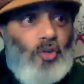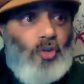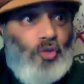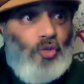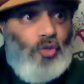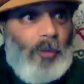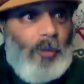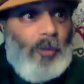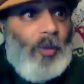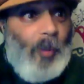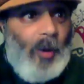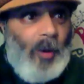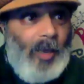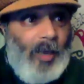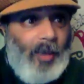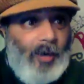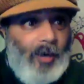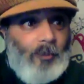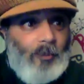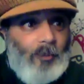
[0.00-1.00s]
Dream the
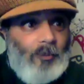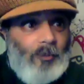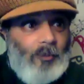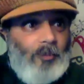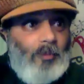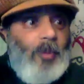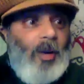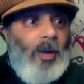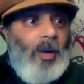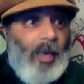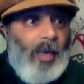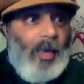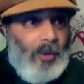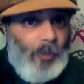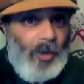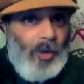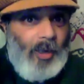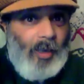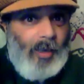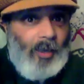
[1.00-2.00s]
plan, plan the
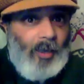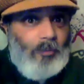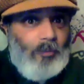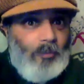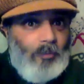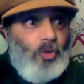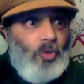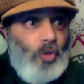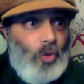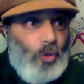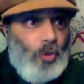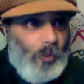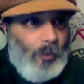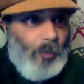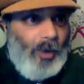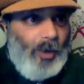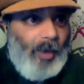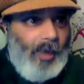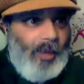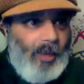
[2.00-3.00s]
plan, do the
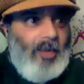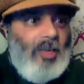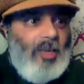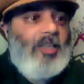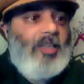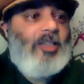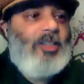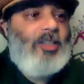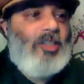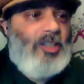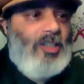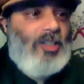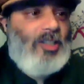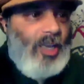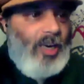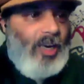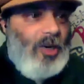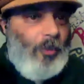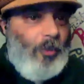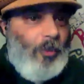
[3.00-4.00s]
plan,
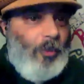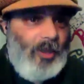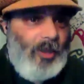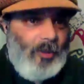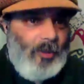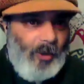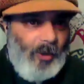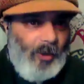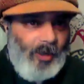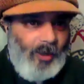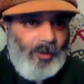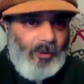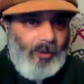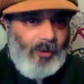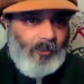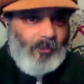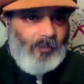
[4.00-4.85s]
celebrate the plan.